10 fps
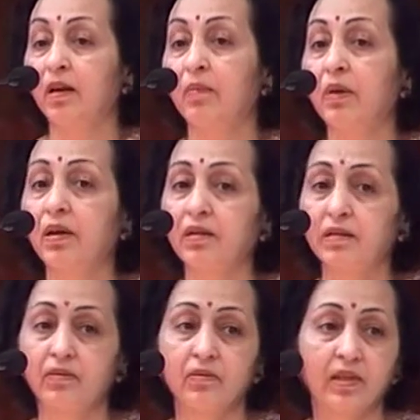
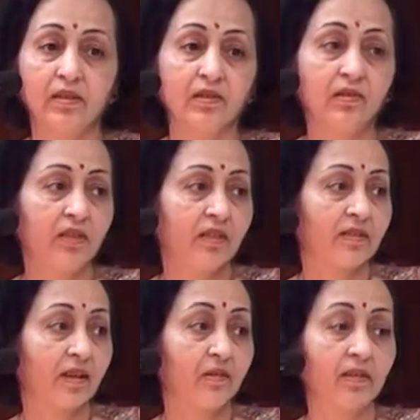But once you reach
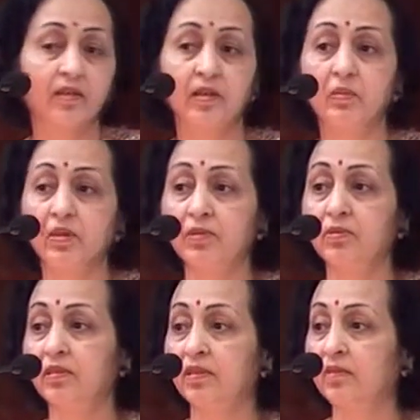Saudi Arabia, you
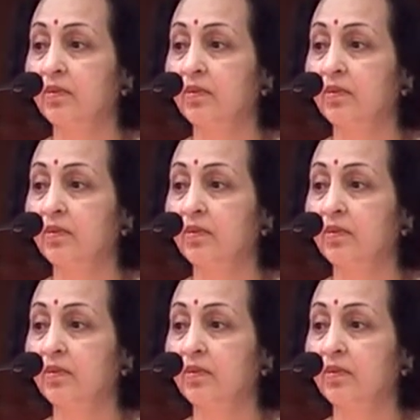see